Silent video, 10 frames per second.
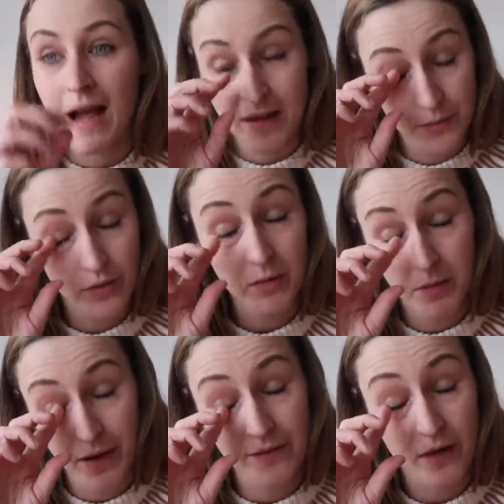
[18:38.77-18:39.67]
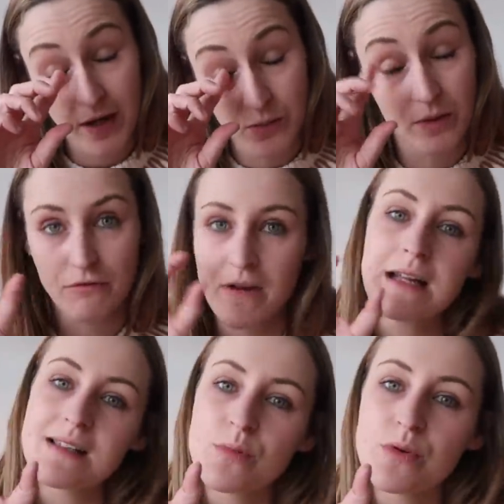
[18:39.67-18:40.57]
And the problem I find with
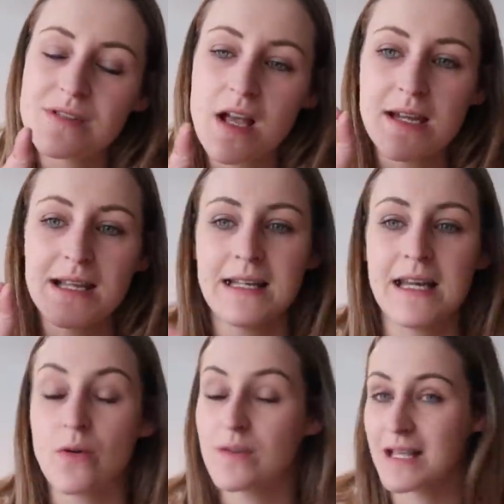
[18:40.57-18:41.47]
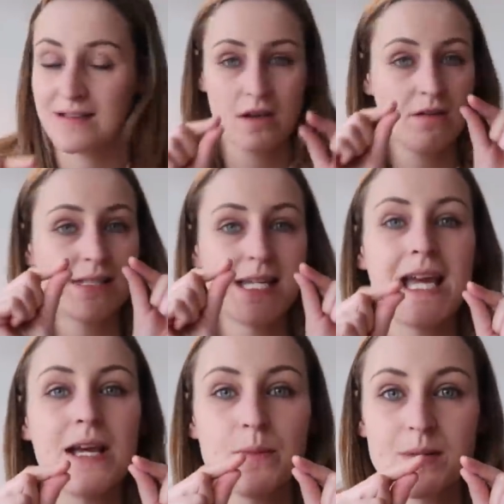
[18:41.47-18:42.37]
really small circular needles is those
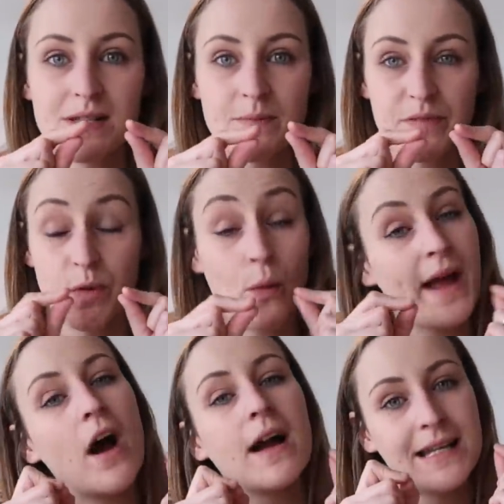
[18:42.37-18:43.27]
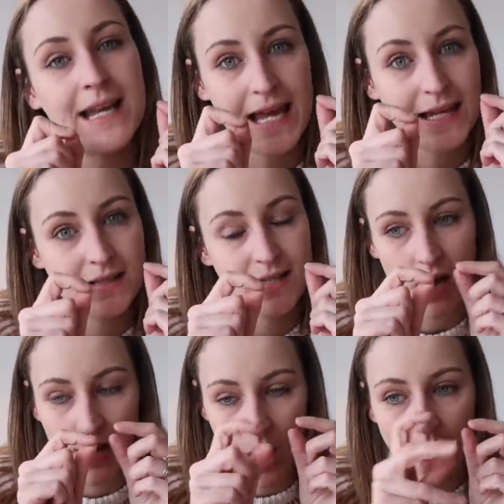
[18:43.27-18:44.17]
tips the way I knit,
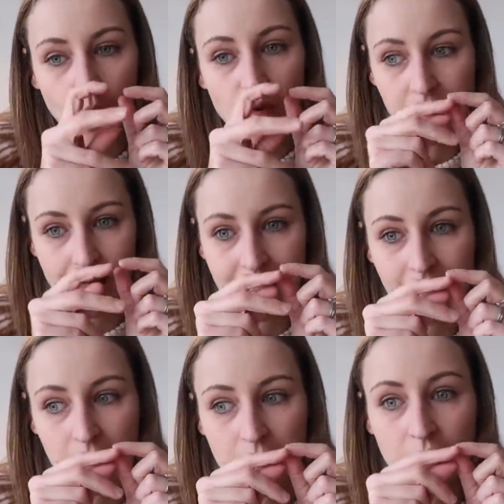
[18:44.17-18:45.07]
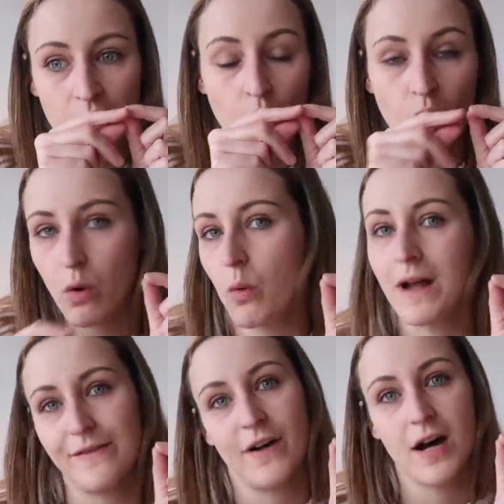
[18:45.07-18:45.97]
I hold my needle
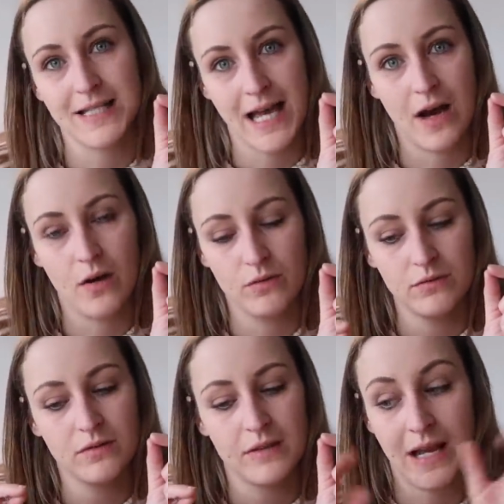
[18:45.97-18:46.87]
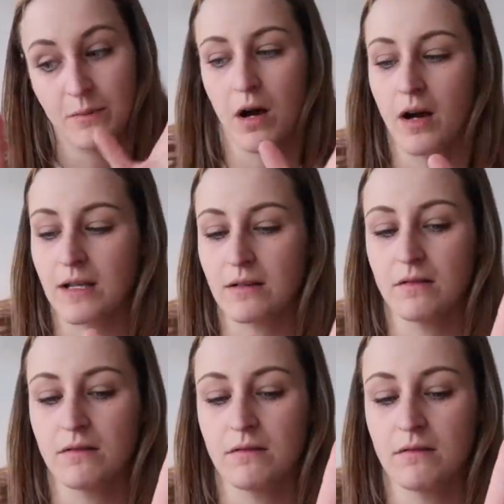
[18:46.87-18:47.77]
quite far down in my
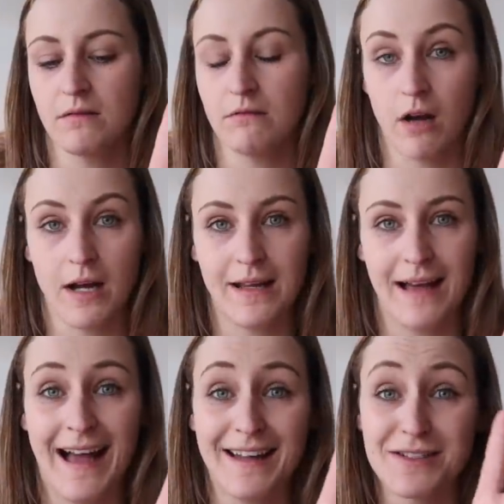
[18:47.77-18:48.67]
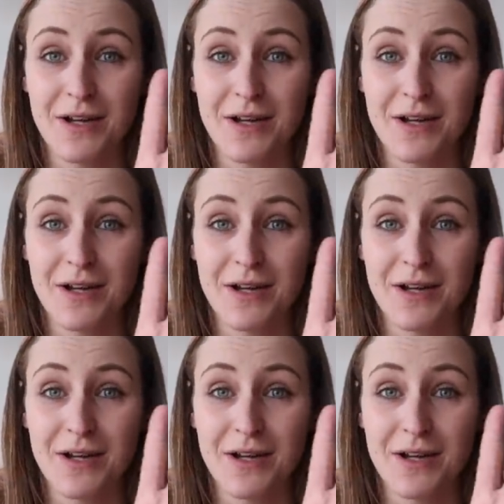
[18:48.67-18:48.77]
right hand.